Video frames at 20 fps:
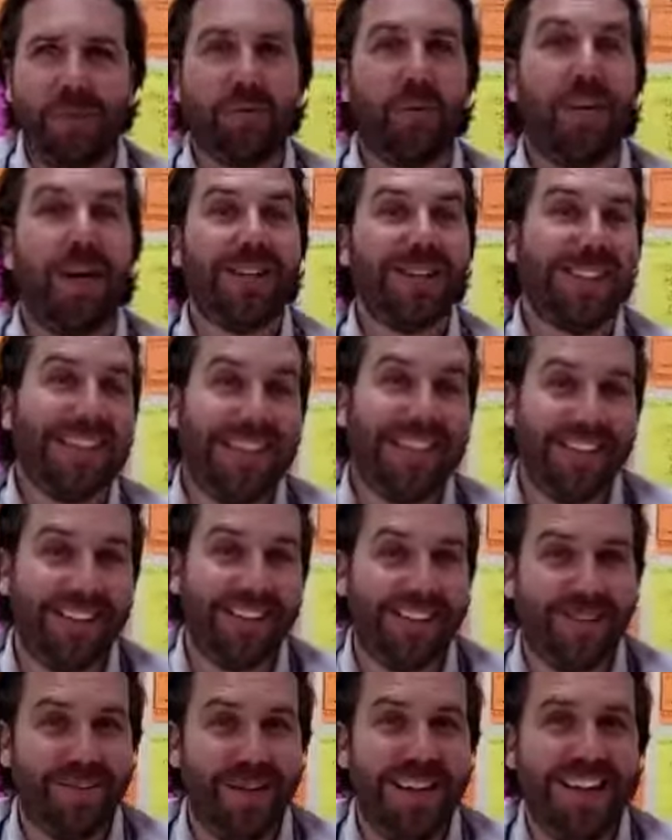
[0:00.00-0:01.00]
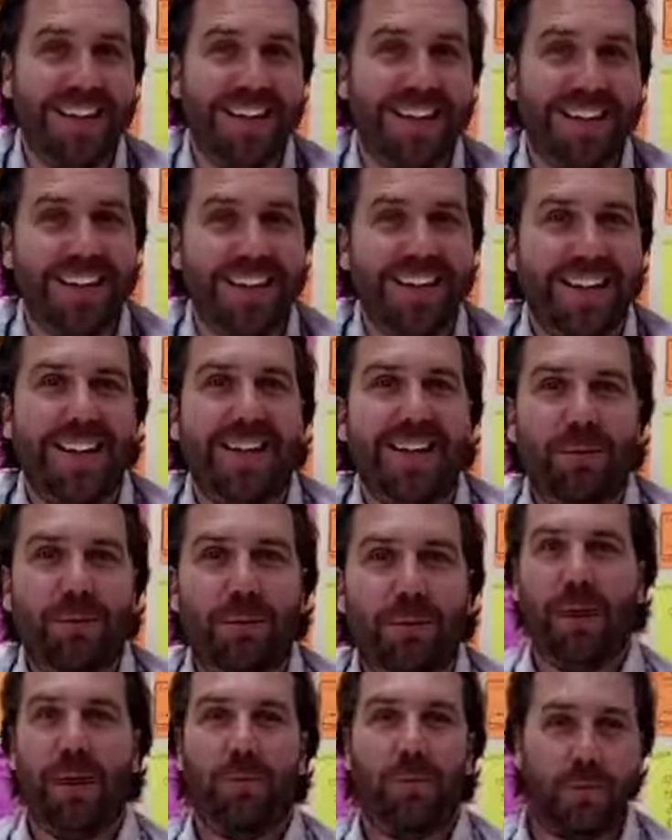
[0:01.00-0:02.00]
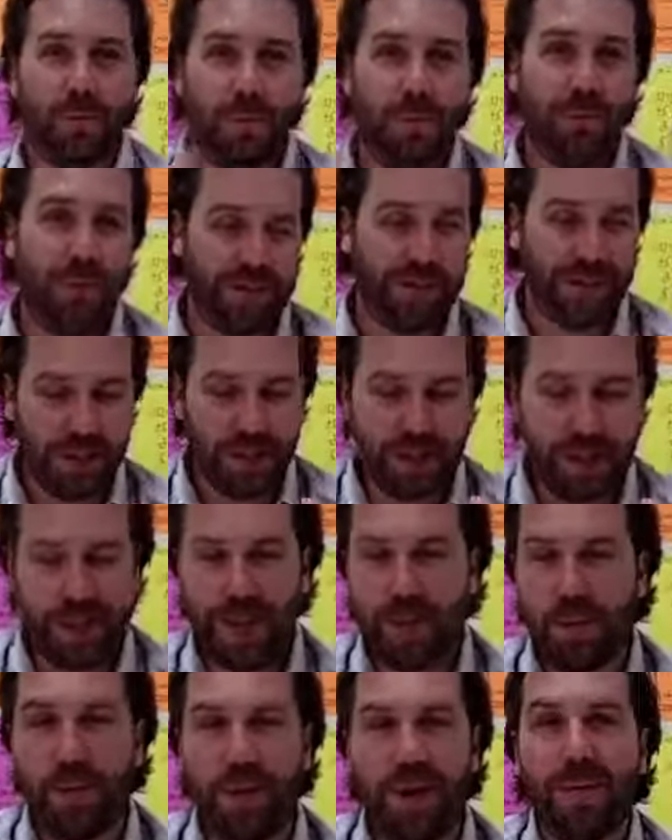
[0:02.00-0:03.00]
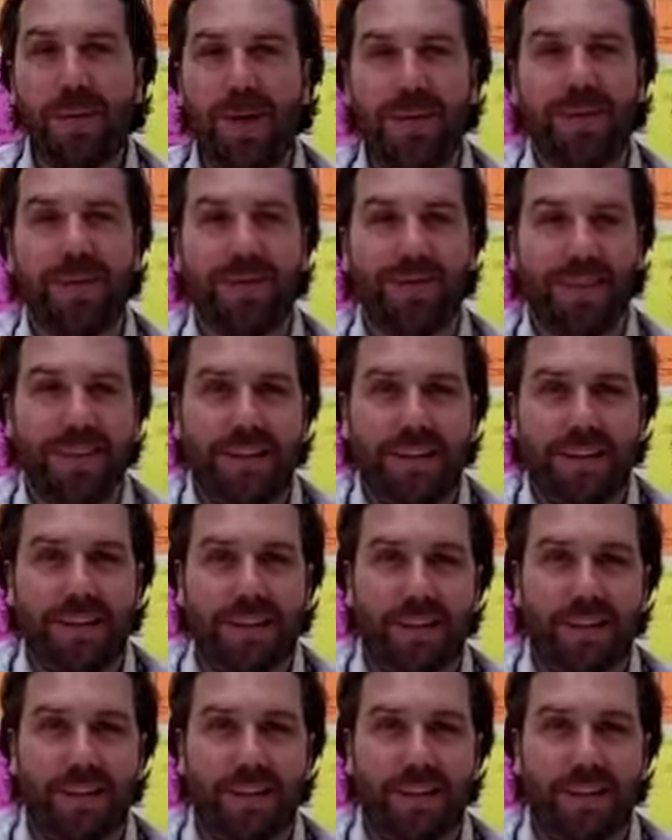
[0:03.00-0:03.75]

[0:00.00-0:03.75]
once a year. And during that 1 month of the year,